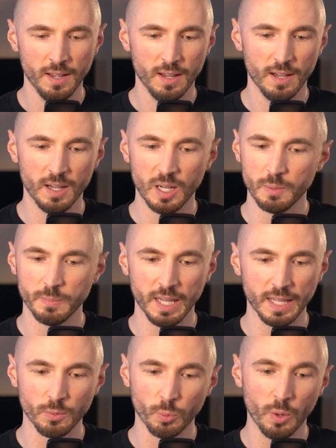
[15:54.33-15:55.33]

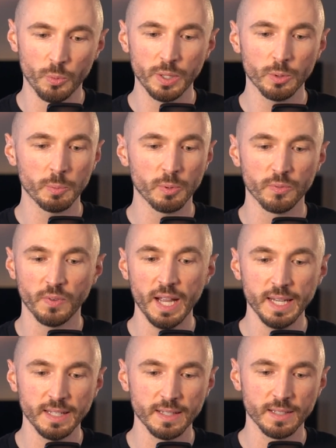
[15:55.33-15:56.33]
And what we were
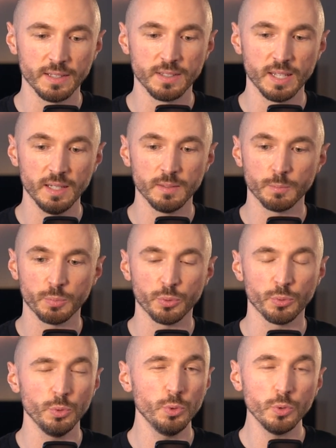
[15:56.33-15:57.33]
providing didn't
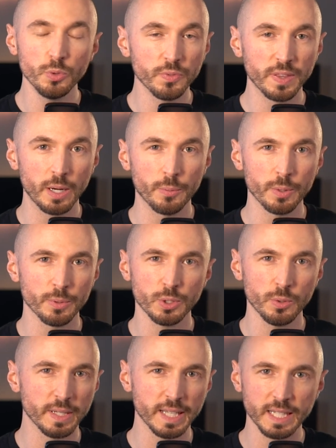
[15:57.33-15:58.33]
prove that we were
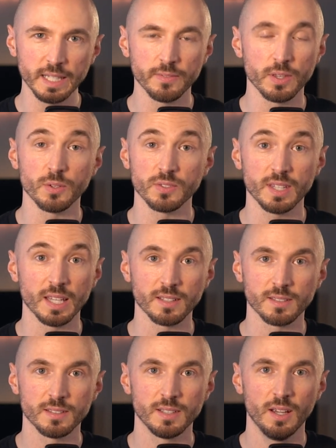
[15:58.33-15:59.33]
doing any of those
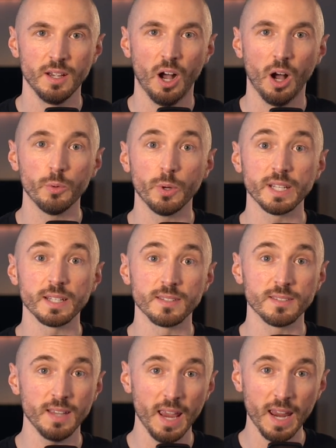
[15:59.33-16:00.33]
things. All we could
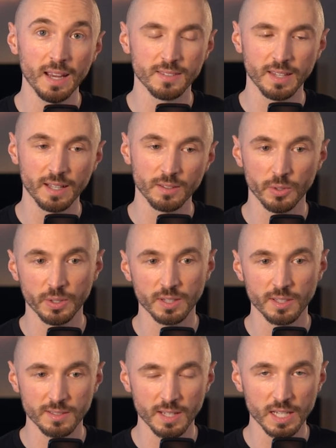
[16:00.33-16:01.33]
say is like, look at
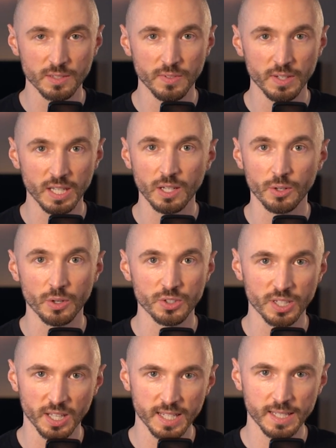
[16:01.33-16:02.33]
this nice video. Don't
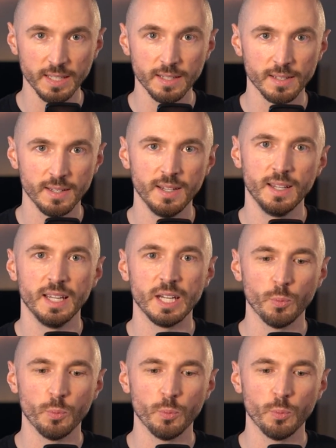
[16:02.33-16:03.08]
you like it? It